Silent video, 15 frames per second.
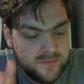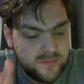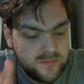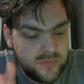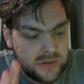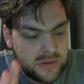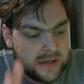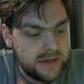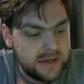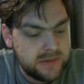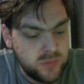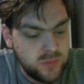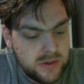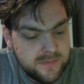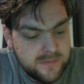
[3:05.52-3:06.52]
That is
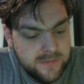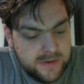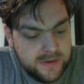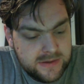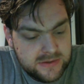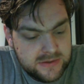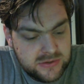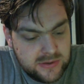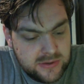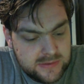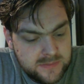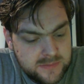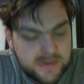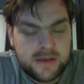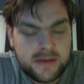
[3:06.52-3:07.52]
one thing that shocked
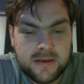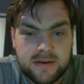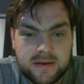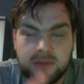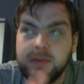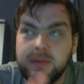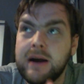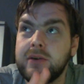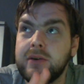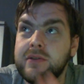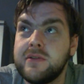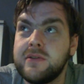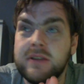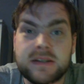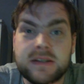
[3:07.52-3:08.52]
me about
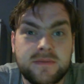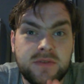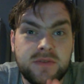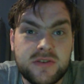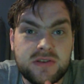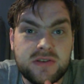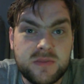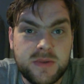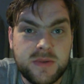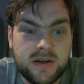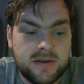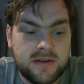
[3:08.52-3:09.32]
this Vision Spinner.